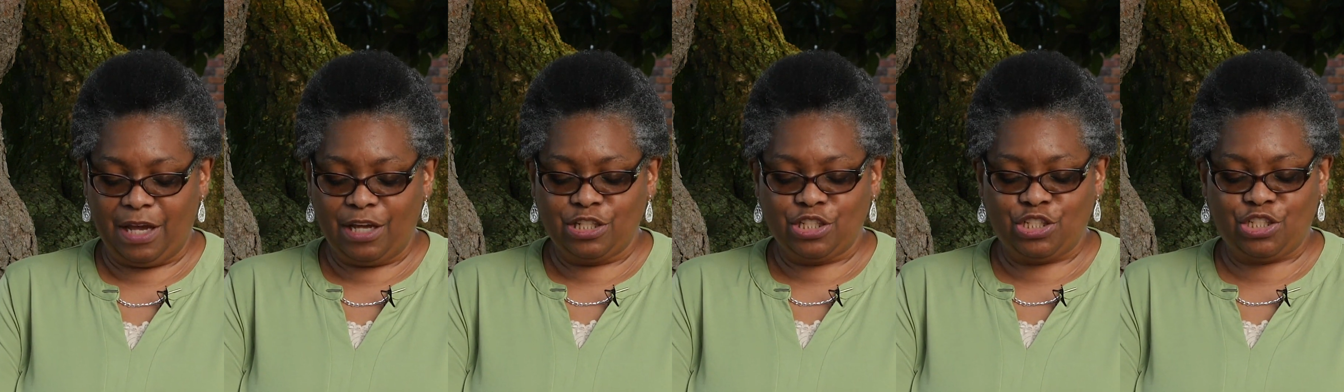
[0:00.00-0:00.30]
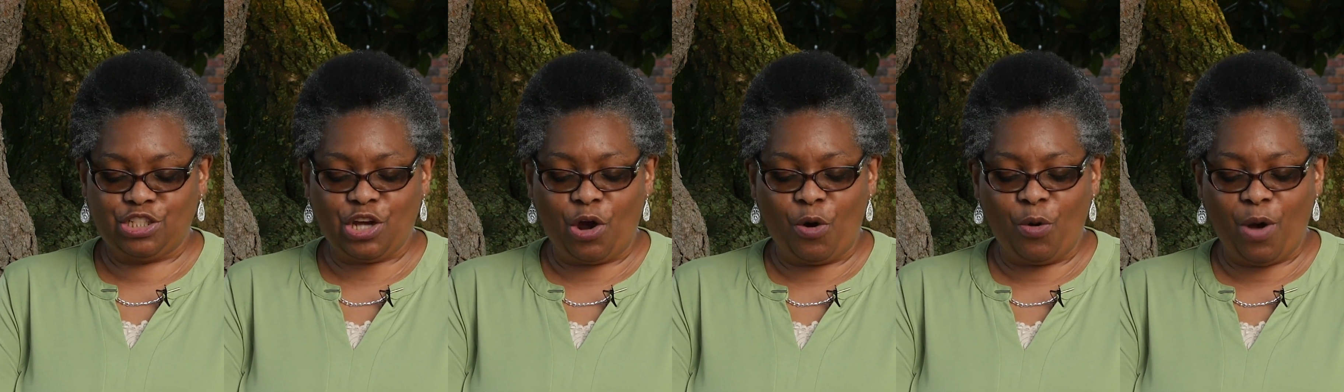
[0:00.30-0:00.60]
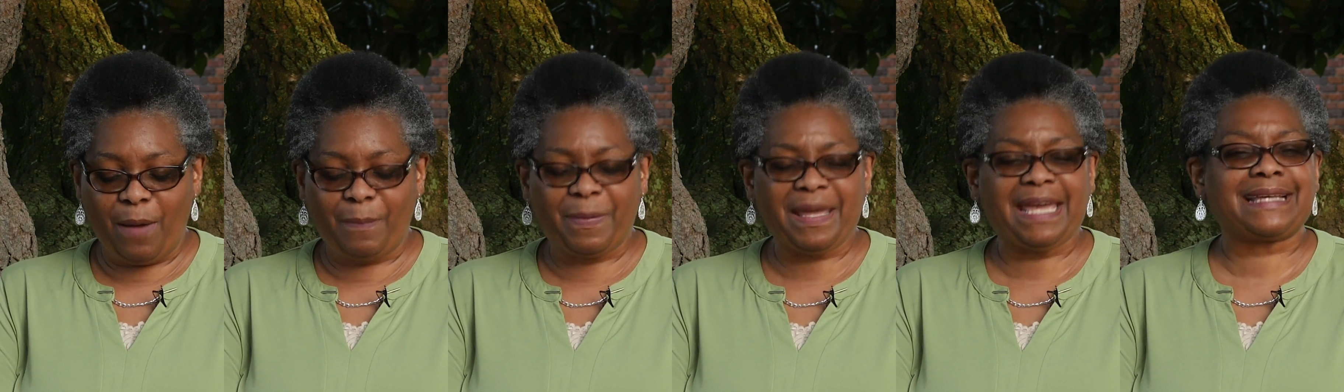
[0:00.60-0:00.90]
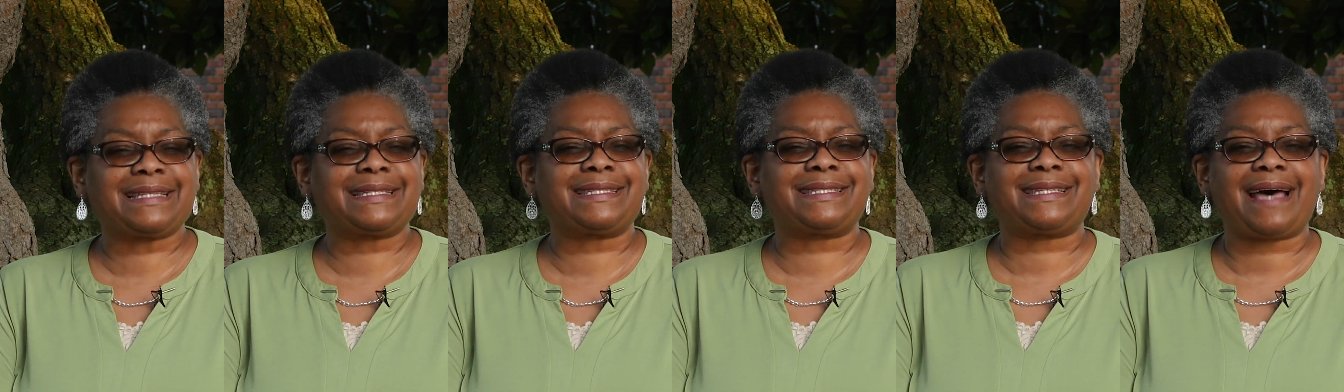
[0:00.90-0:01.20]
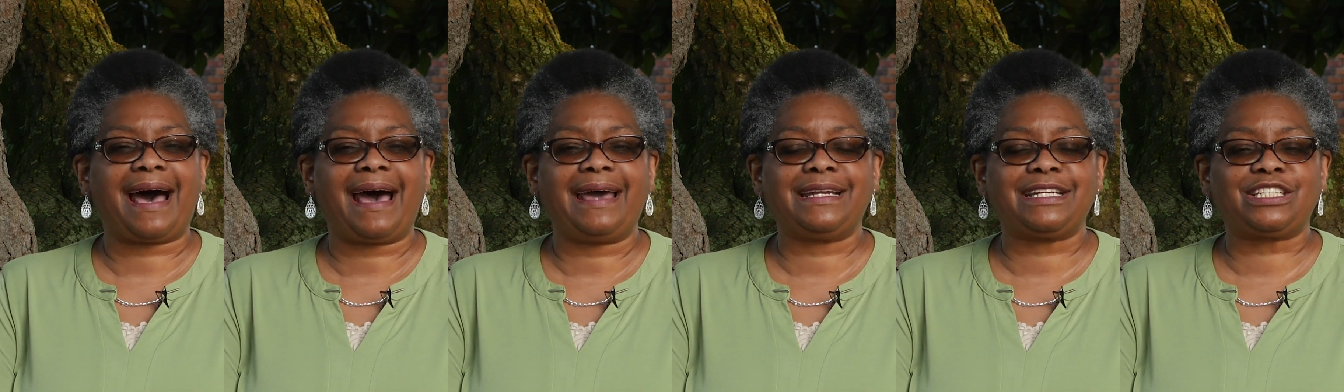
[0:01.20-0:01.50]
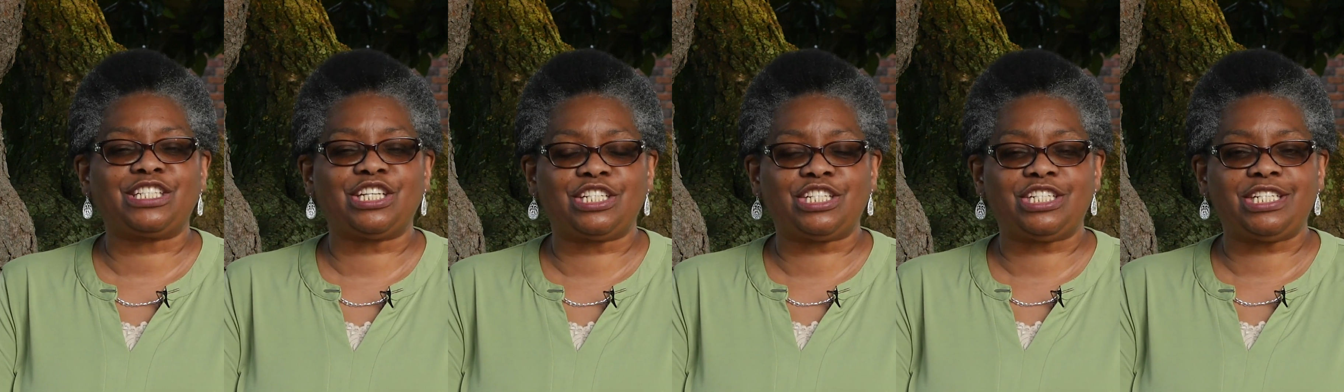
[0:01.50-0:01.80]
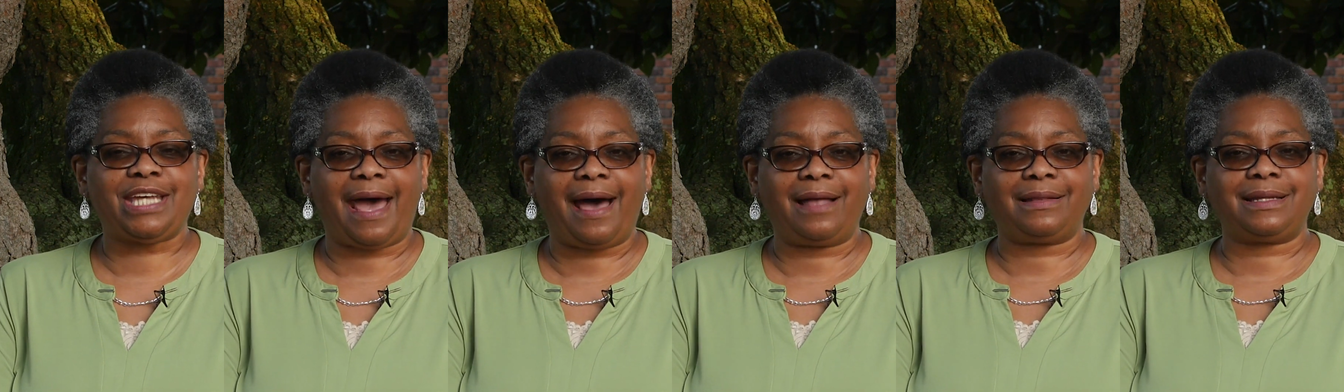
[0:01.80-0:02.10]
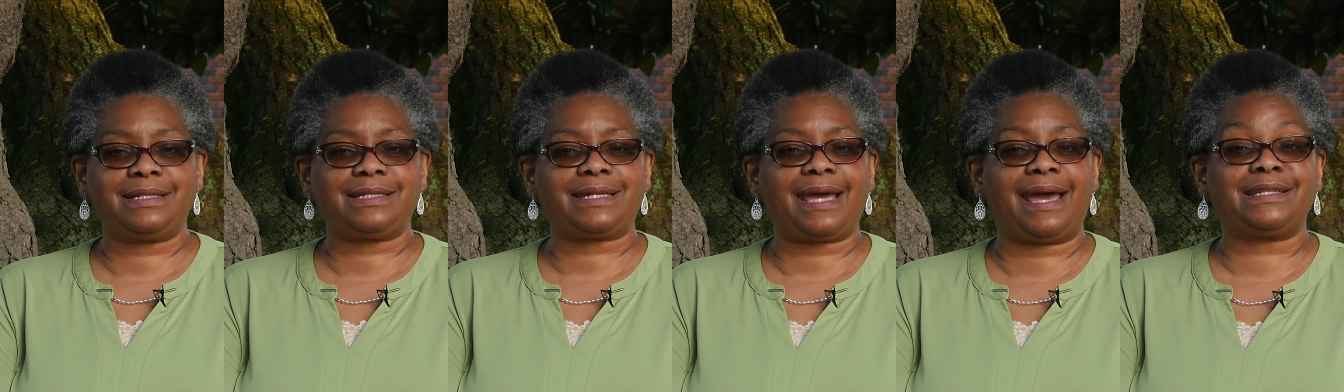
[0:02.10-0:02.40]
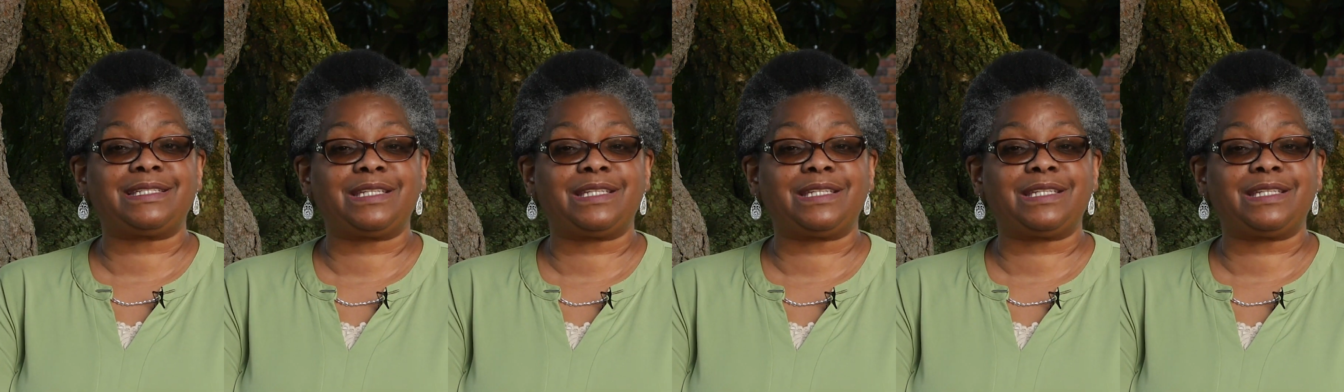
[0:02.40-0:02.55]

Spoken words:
Show up excited to challenge and